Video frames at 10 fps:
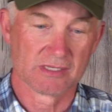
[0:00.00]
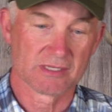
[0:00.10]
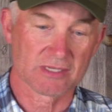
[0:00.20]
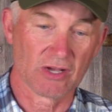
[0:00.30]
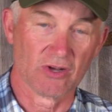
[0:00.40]

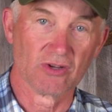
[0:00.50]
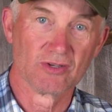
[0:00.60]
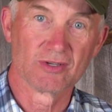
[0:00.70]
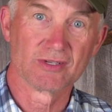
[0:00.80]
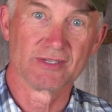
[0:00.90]
So
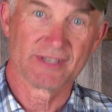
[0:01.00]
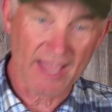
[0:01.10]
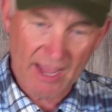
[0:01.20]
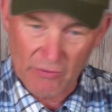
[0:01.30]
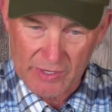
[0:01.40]

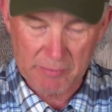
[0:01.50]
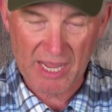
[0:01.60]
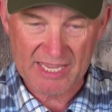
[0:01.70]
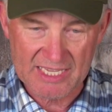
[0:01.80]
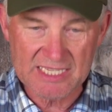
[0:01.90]
now in
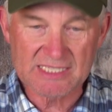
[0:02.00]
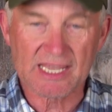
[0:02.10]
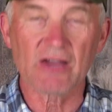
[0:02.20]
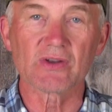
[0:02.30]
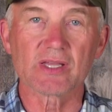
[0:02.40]
my
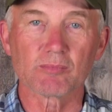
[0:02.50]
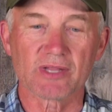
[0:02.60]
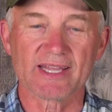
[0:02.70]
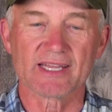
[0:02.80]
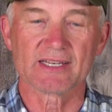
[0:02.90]
e-scouting
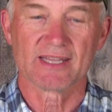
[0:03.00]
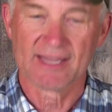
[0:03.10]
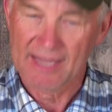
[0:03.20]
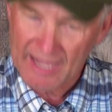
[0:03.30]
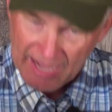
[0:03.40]
plan,
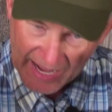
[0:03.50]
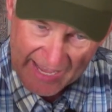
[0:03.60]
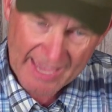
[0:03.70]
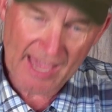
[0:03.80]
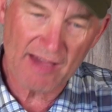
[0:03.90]
I
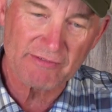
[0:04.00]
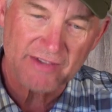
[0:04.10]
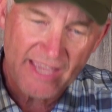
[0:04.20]
have